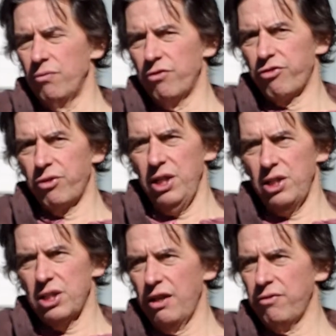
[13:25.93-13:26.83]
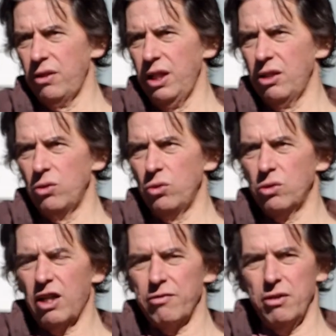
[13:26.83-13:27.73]
free, safe, legal,
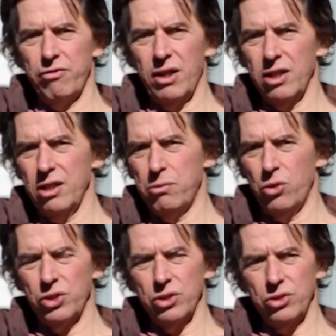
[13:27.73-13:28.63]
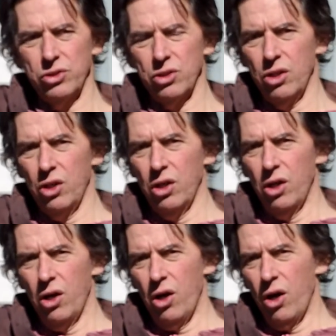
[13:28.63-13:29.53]
government-funded abortions
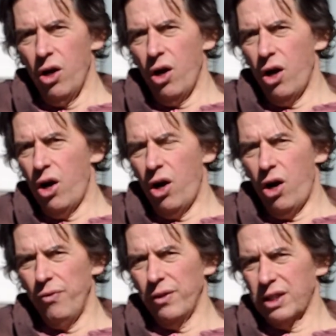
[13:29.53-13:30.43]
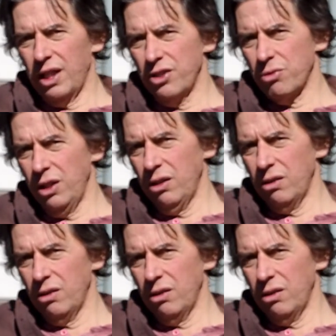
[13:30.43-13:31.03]
on the country.